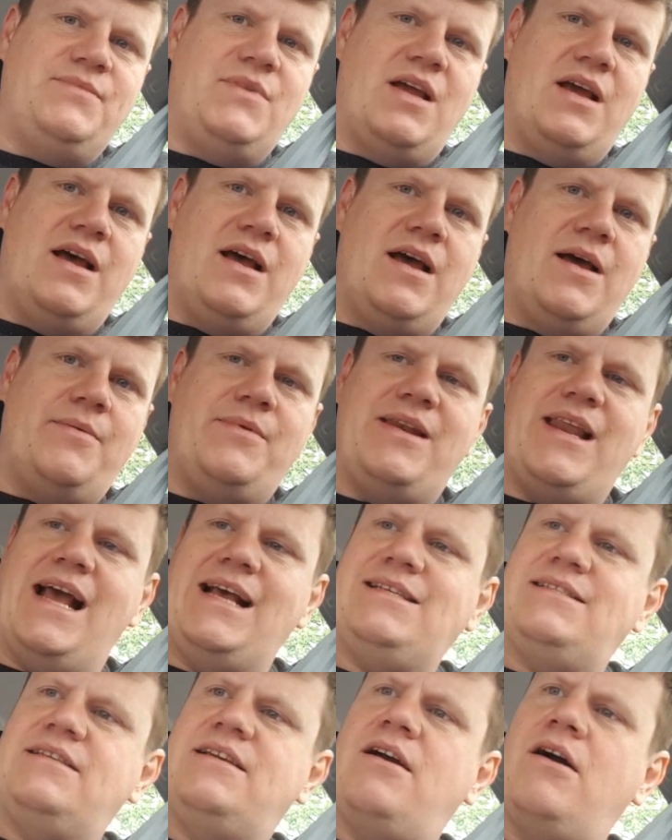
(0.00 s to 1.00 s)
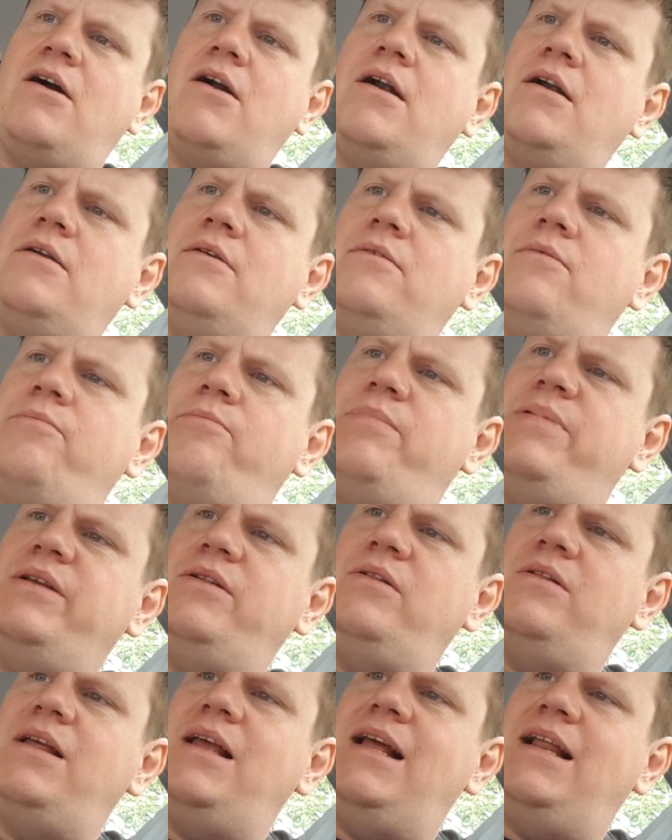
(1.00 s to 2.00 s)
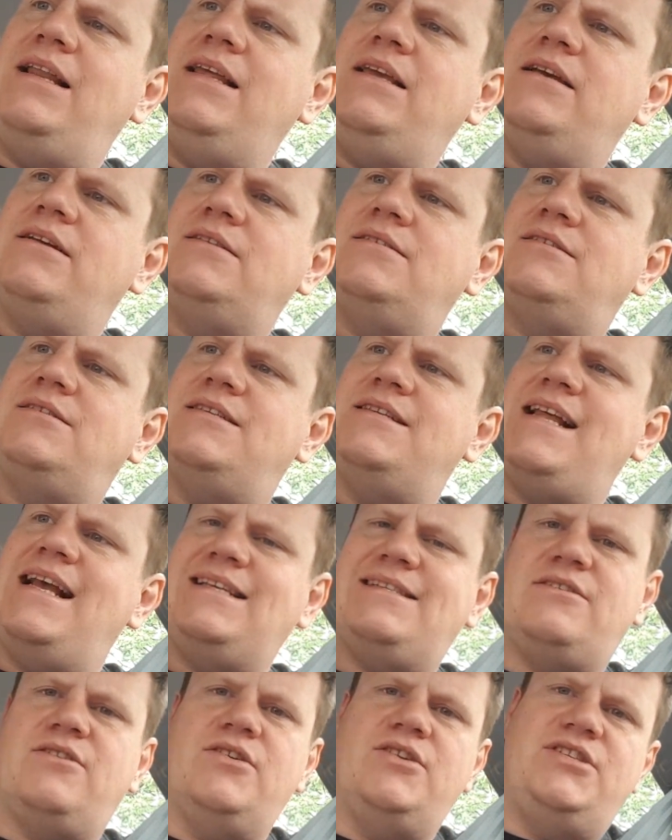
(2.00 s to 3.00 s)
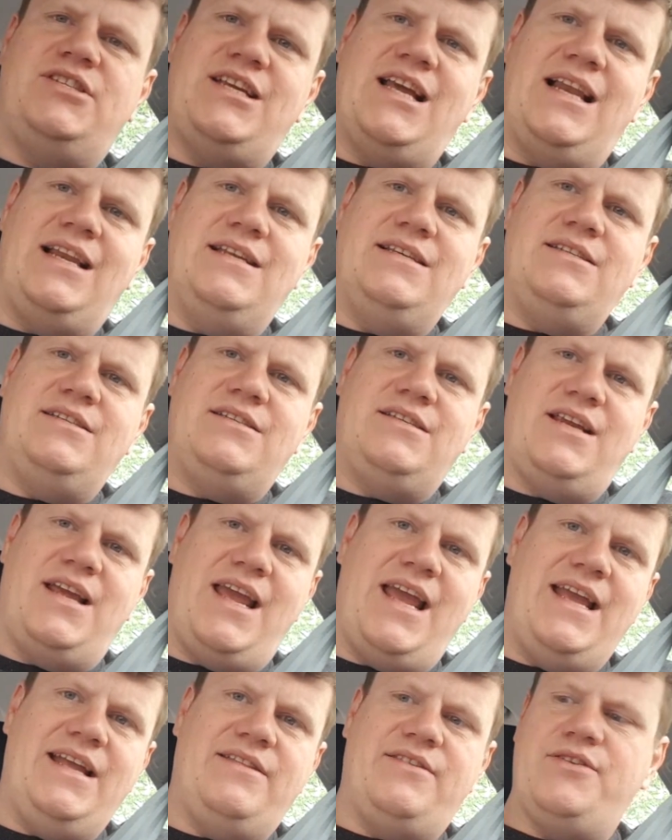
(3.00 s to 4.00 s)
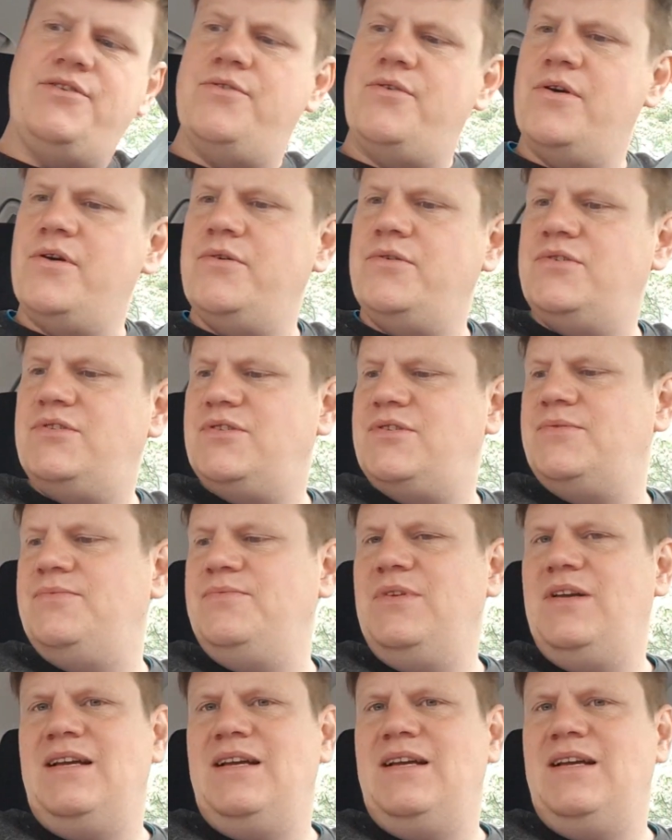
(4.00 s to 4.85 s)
NASCAR, Bill Elliott's NASCAR Challenge, €8.